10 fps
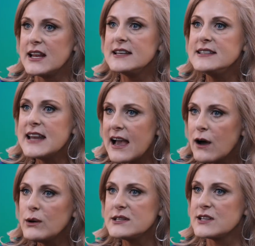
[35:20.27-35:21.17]
and now
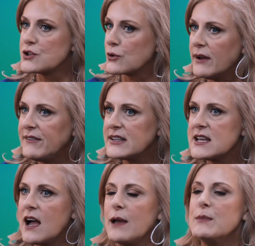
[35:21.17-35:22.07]
is a terrific
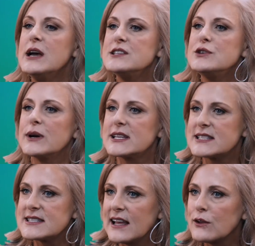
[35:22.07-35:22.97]
time to
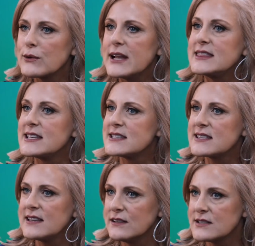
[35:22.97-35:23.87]
accelerate the
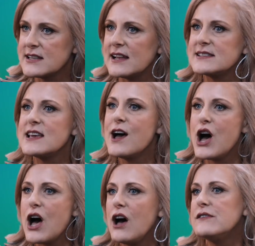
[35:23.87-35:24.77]
skill sets
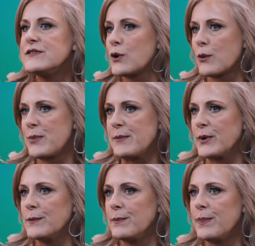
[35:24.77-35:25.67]
of your
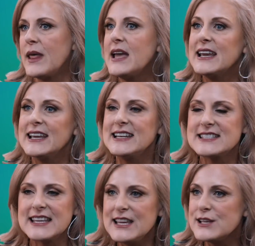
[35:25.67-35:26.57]
people. It is
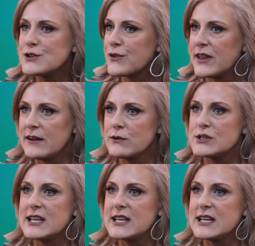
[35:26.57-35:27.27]
easier than ever to